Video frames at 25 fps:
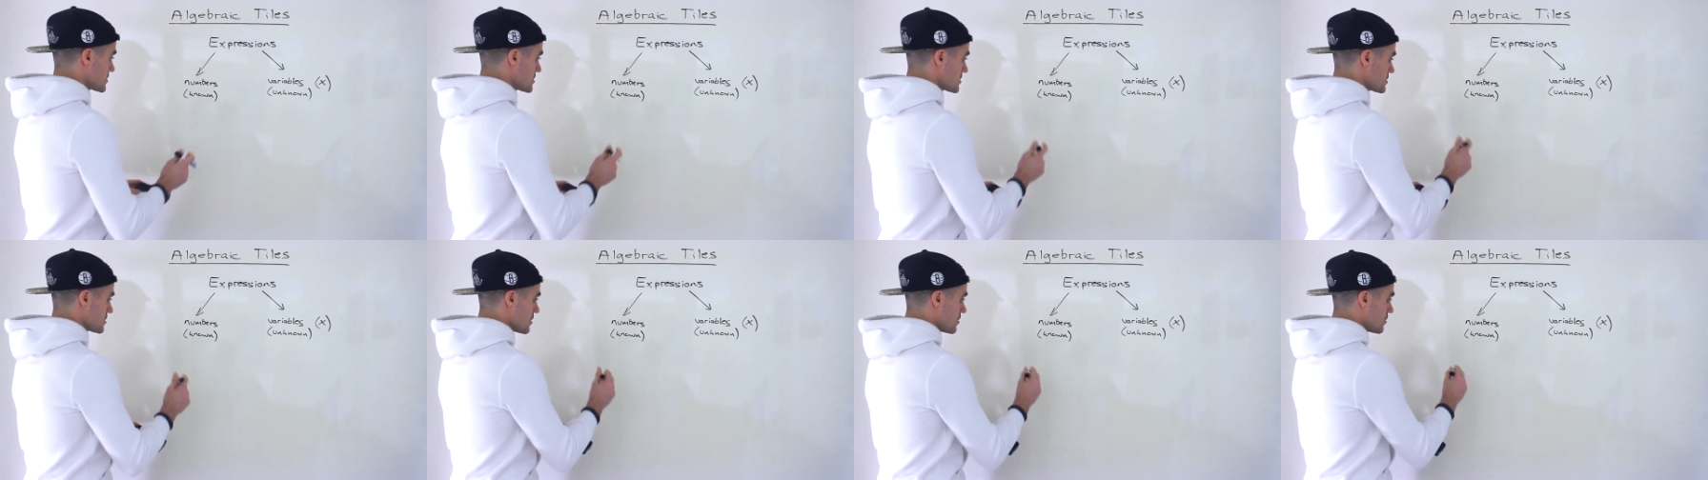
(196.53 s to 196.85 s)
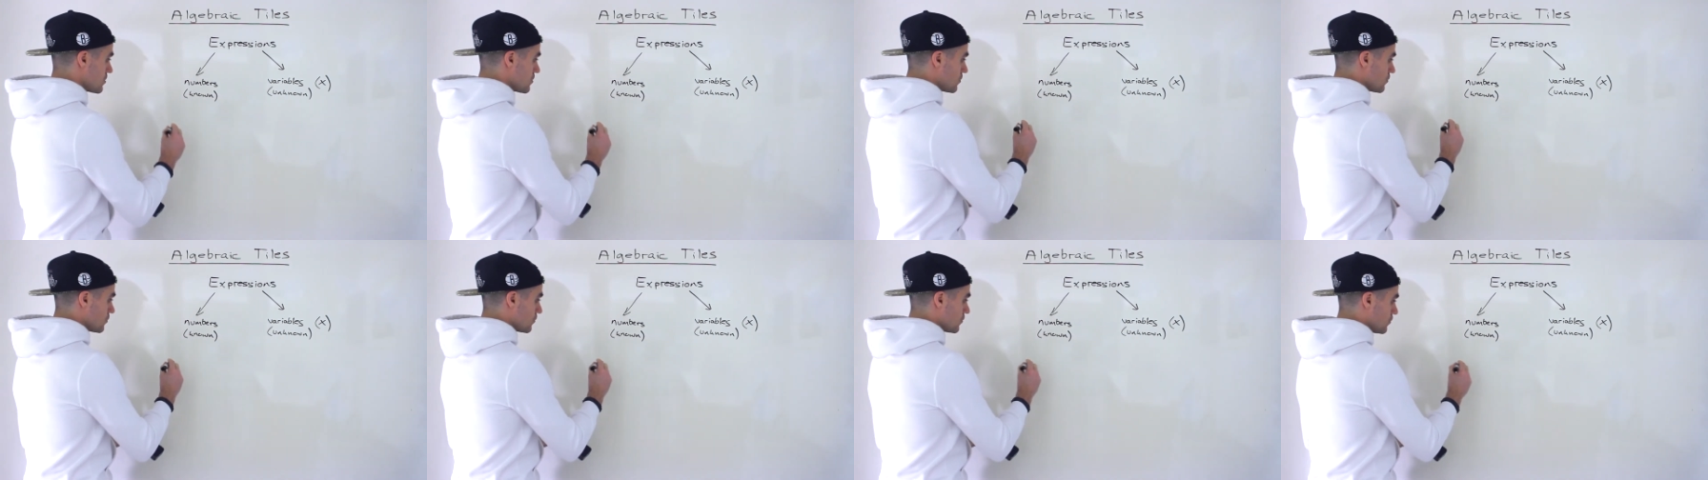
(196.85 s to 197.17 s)

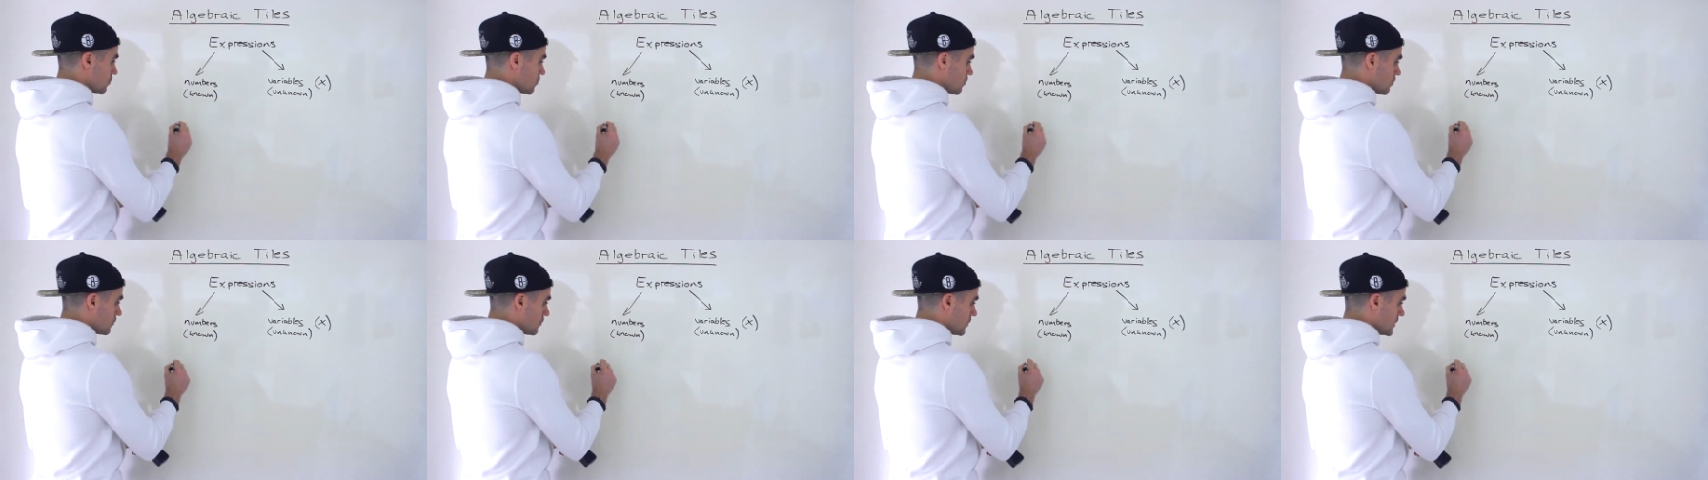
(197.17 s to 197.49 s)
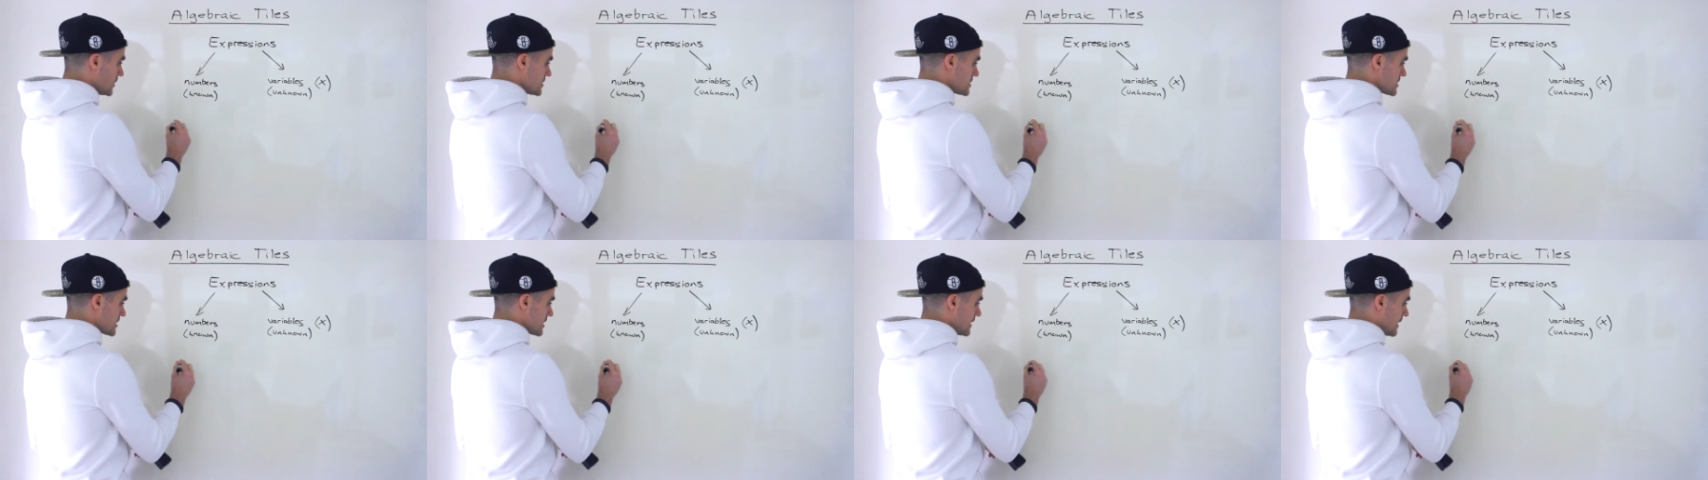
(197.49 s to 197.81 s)
So
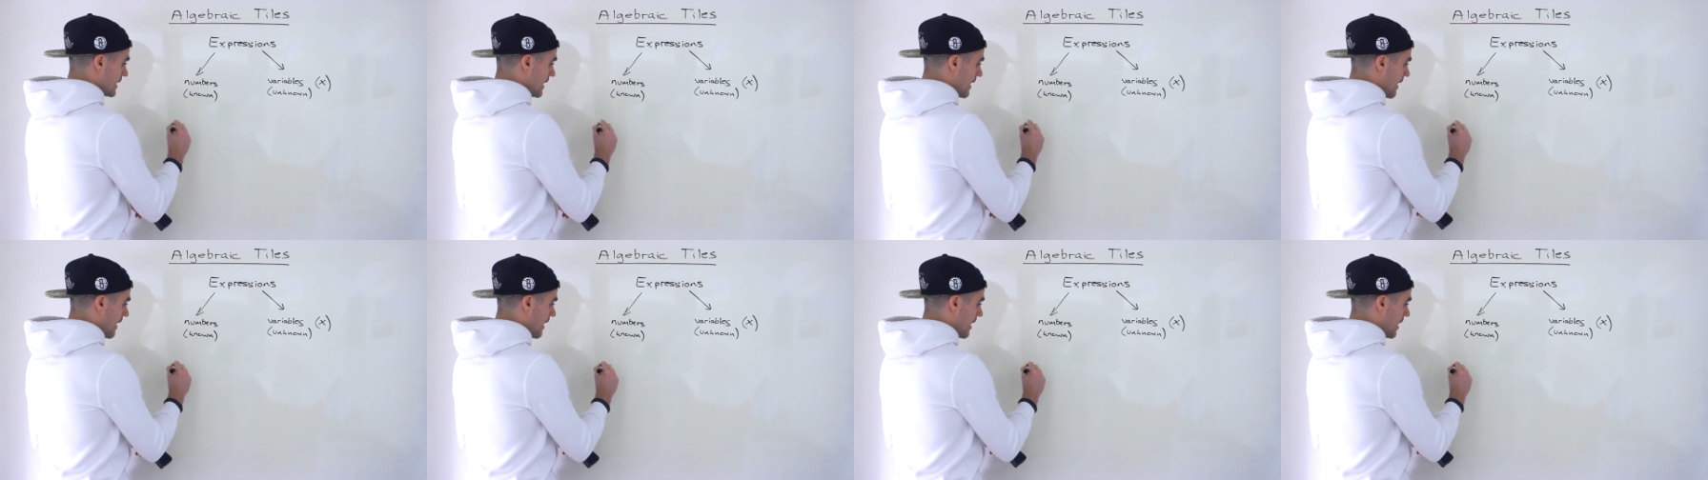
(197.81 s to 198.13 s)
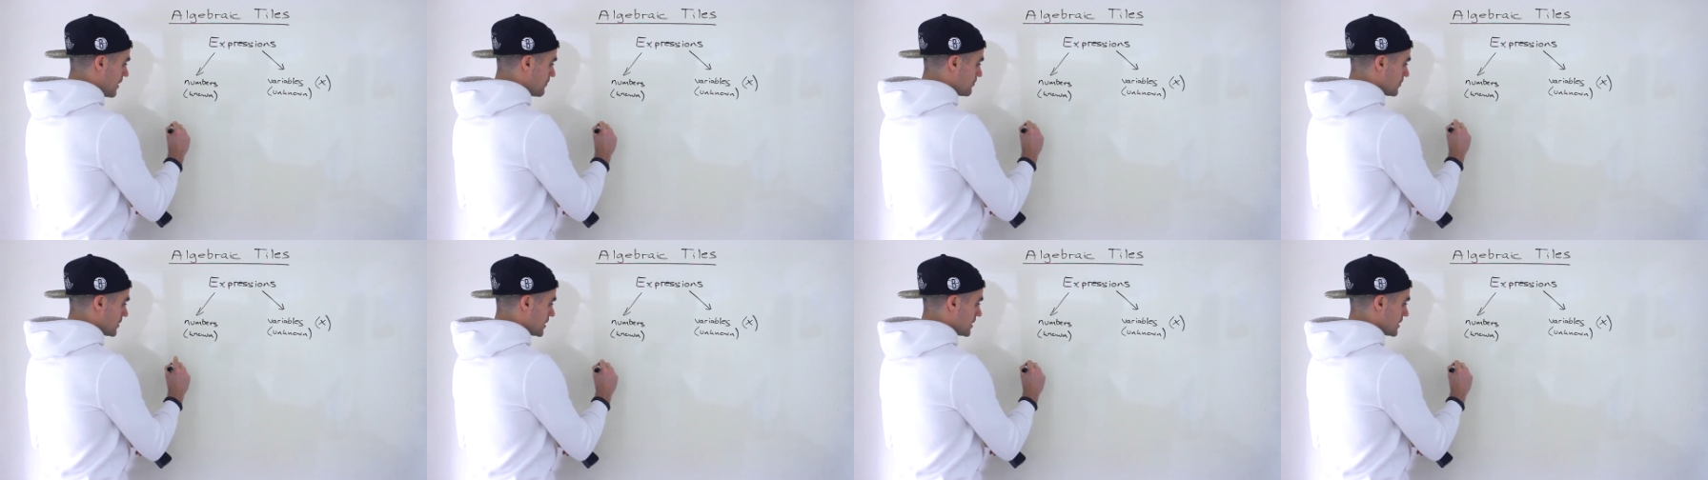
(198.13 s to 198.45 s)
what's going to
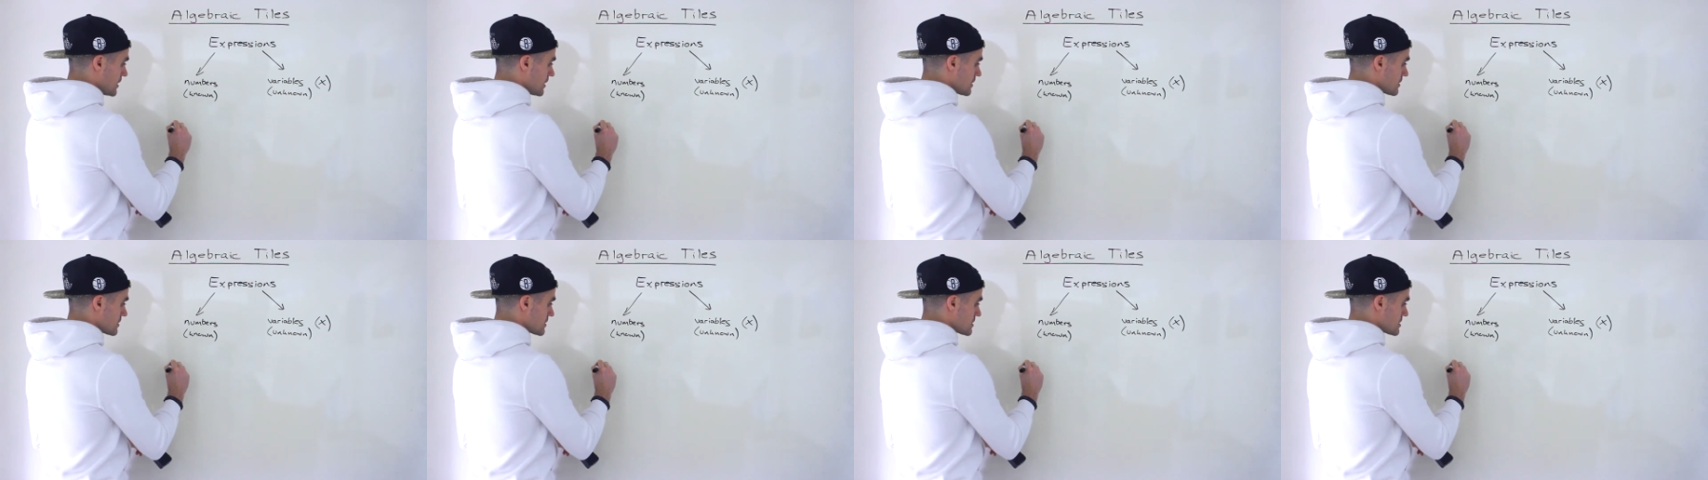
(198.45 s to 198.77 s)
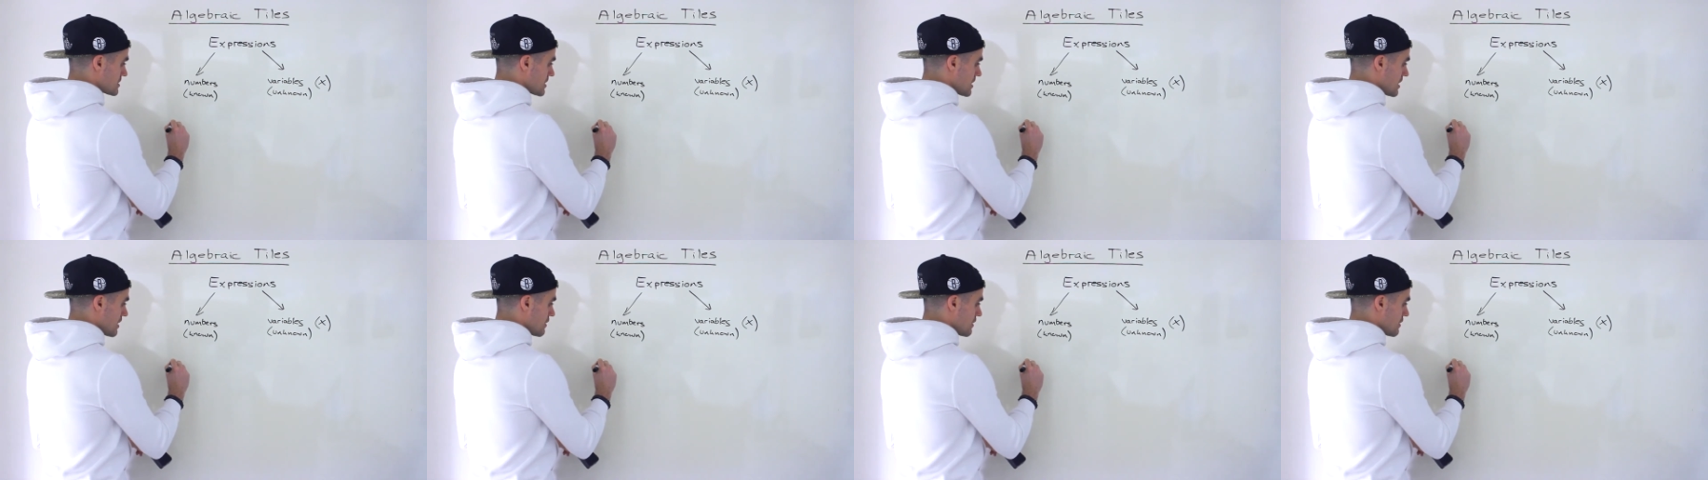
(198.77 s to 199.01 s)
happen is